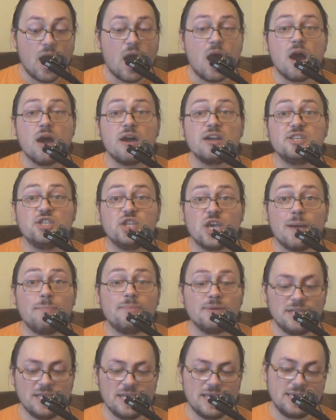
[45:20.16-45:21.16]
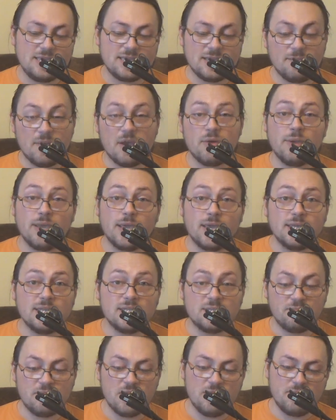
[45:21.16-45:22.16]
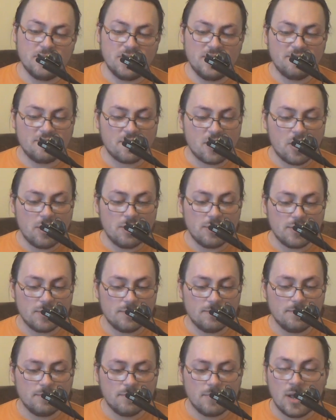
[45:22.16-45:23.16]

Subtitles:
Are Japanese Americans people of color?